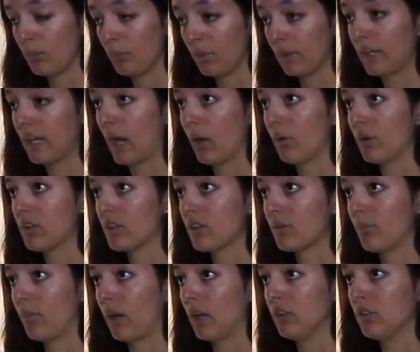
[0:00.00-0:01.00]
but now
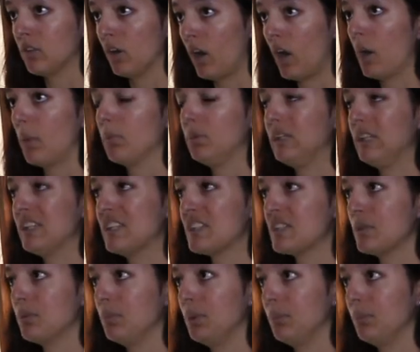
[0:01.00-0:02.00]
it's my top
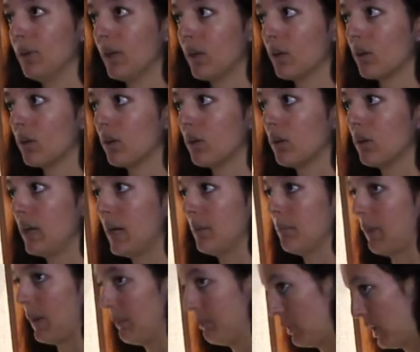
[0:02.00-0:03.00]
needs to be bigger
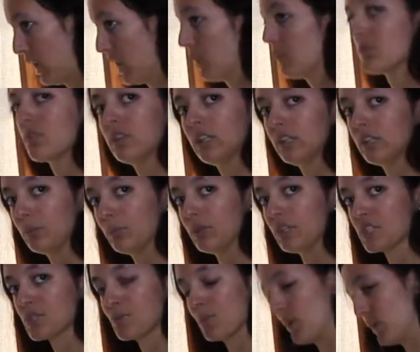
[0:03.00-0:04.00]
and my bottoms need to
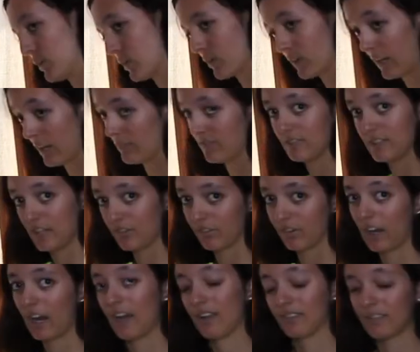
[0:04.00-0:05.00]
be smaller and I've
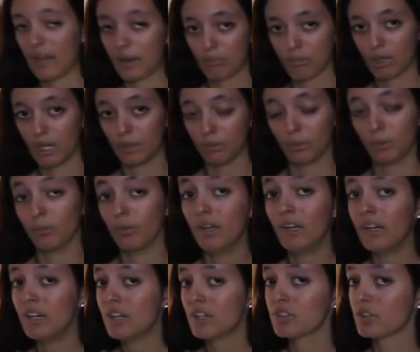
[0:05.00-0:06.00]
never had that problem
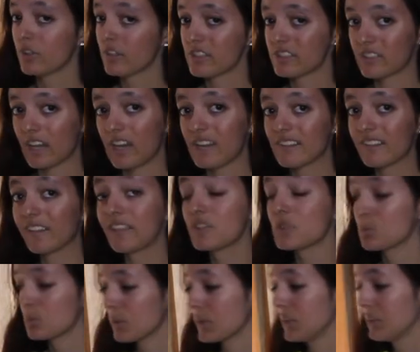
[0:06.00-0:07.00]
so the sizing
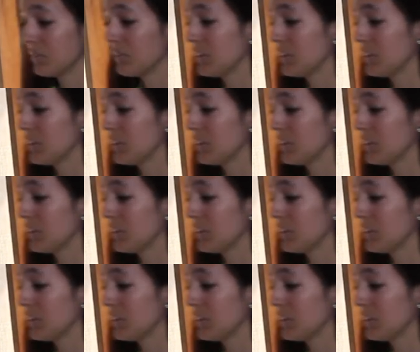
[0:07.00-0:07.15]
is really